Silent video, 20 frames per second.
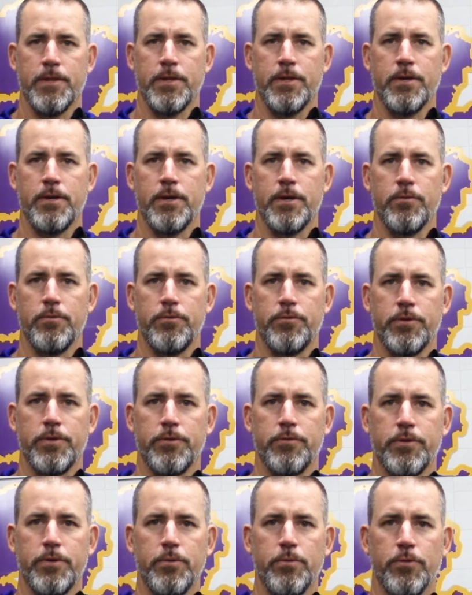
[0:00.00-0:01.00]
Yeah, ever
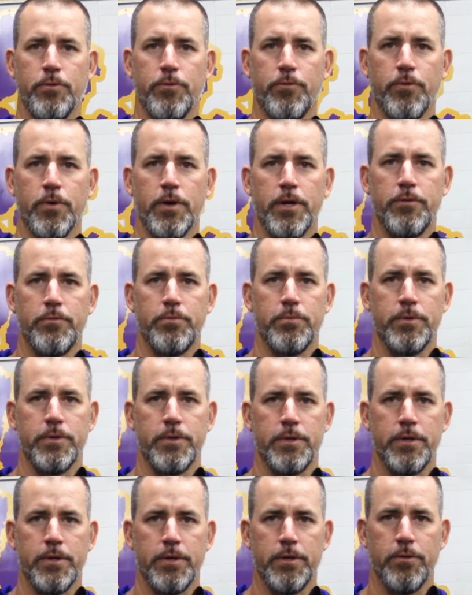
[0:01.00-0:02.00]
since he was a
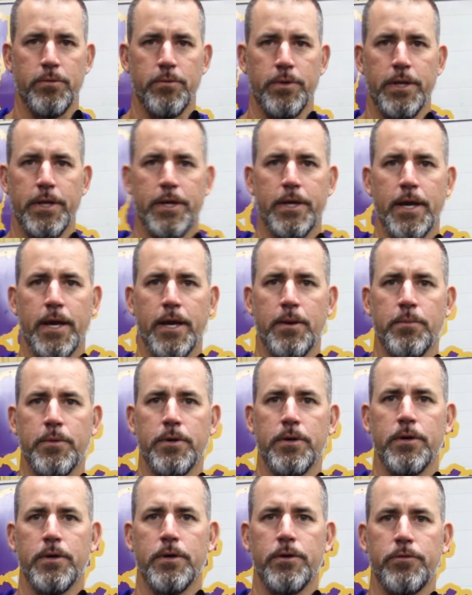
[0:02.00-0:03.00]
freshman when he came
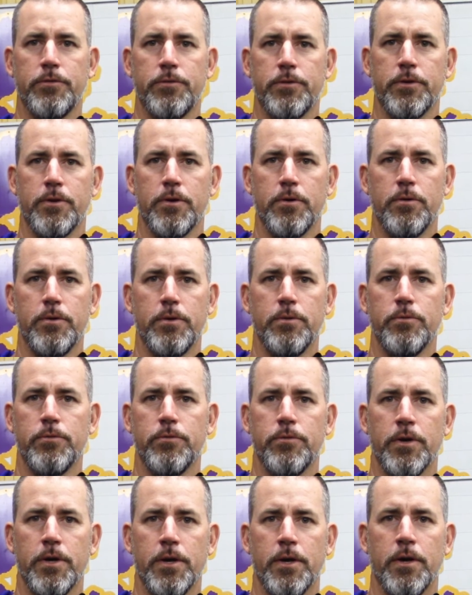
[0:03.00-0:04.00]
to us, you know, he
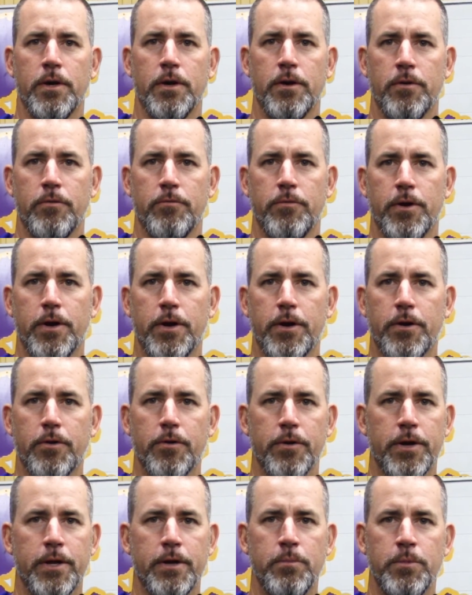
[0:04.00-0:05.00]
was very
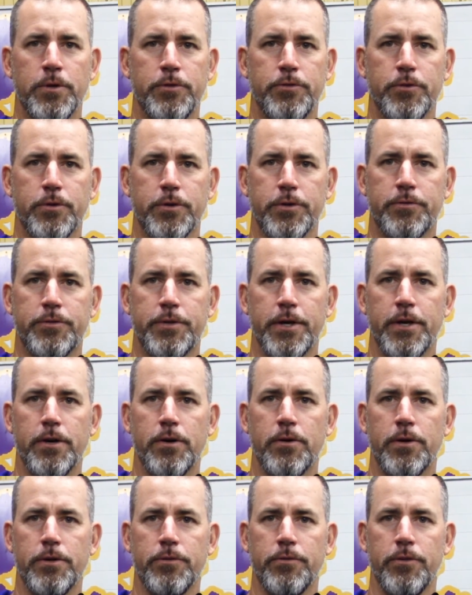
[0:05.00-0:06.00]
green, but you could
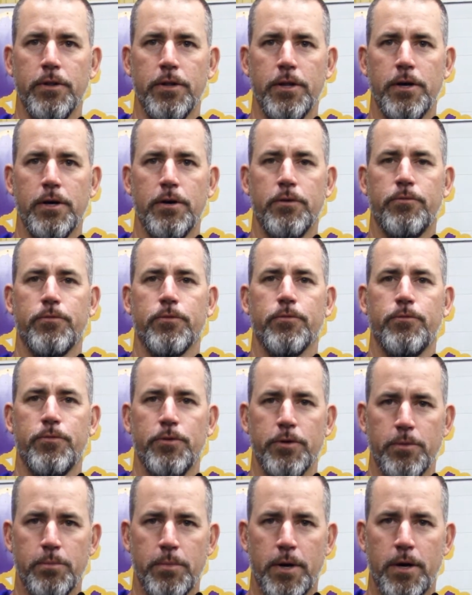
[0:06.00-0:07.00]
tell his love for
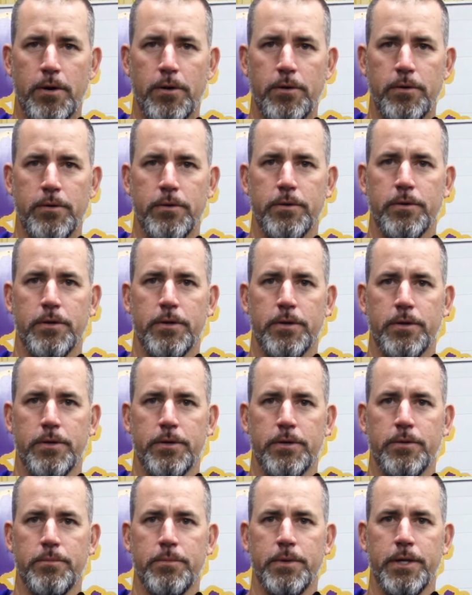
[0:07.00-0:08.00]
football,
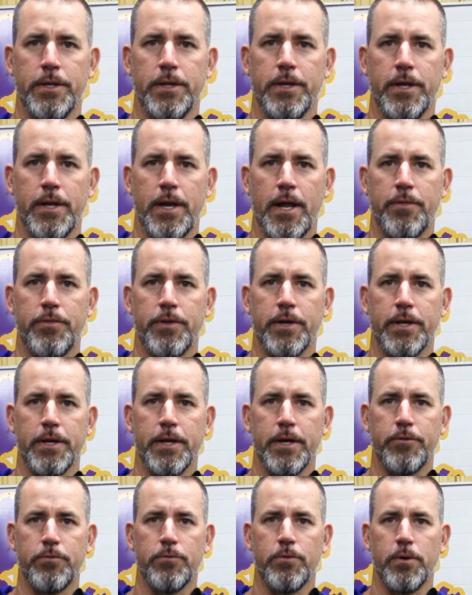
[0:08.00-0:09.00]
and I think
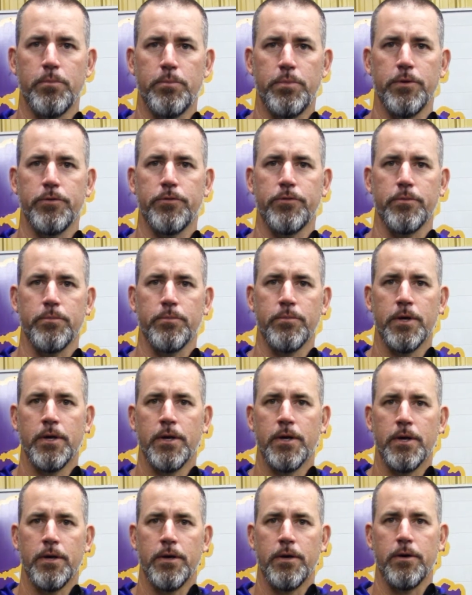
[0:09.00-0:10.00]
that's what puts him,
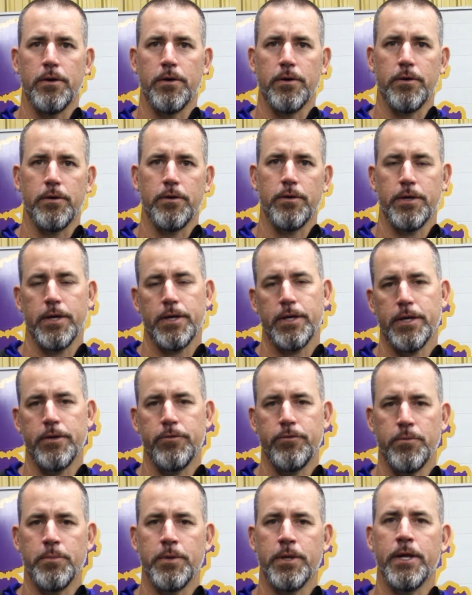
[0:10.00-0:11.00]
it
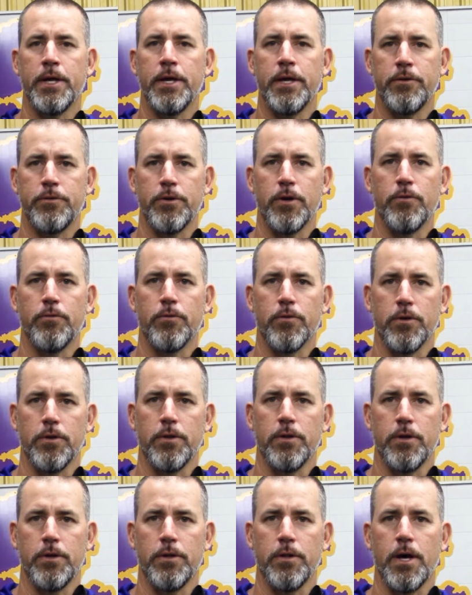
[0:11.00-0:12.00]
gives him an edge over
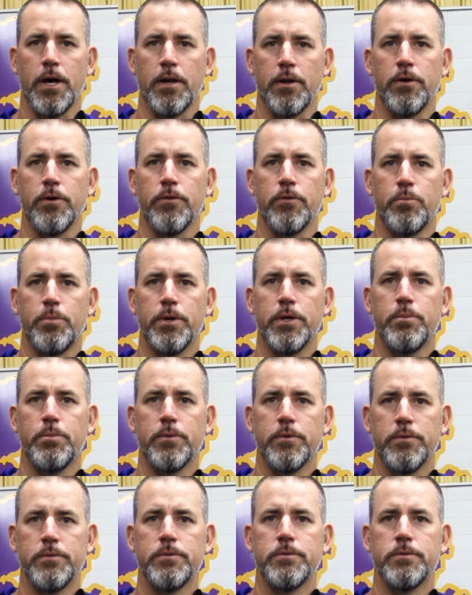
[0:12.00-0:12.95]
a lot of other people.